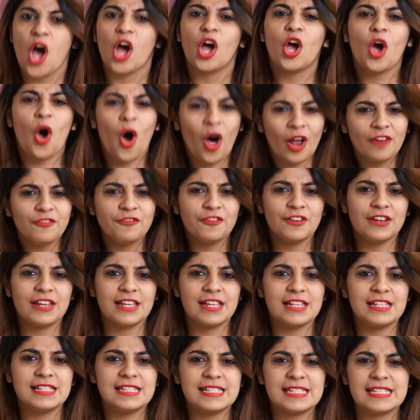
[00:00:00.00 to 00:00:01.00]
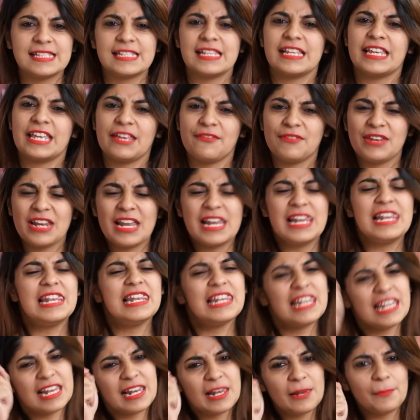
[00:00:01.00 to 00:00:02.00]
Confidence, even a
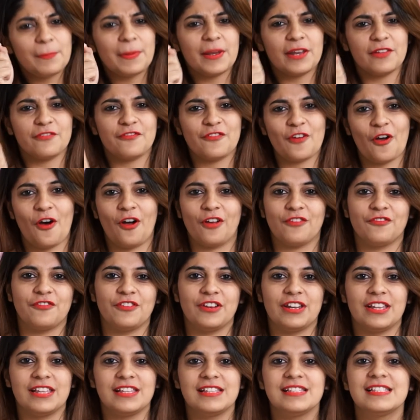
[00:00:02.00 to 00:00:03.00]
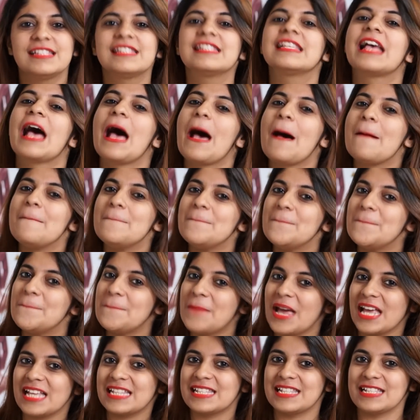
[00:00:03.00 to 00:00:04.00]
little bit of confidence,
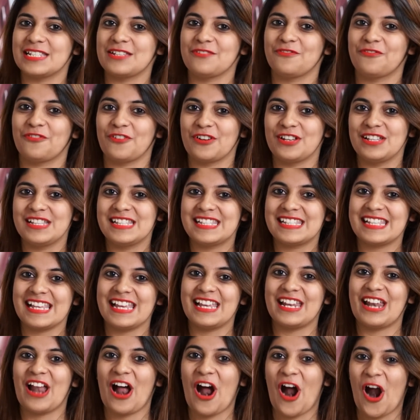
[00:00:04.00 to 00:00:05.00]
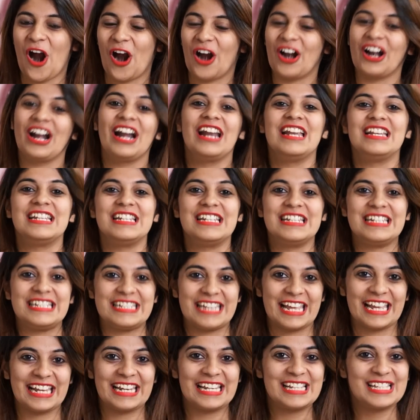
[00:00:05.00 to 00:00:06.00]
makes a difference in our
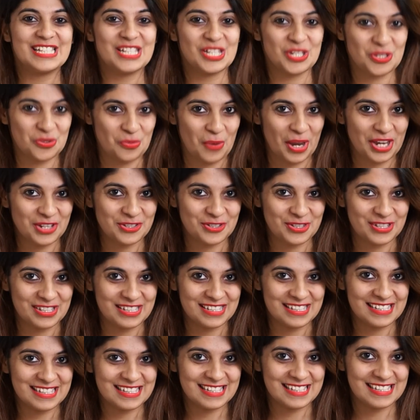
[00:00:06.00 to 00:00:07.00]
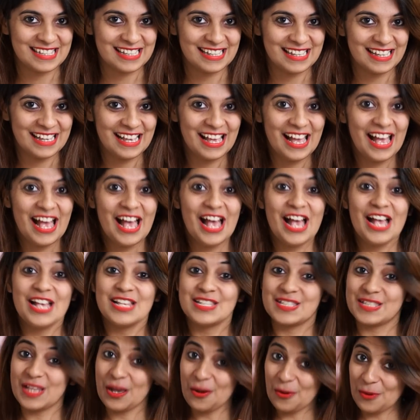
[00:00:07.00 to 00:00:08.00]
daily situations.
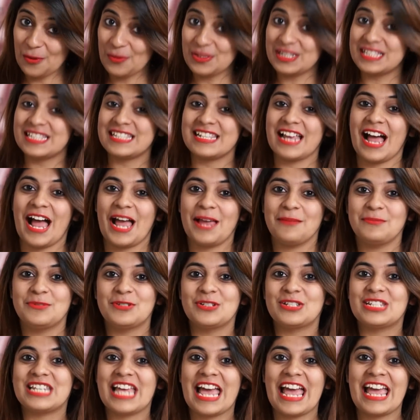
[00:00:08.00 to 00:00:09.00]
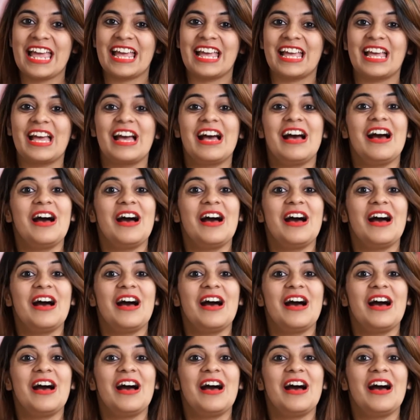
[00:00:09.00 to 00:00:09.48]
So it's time to take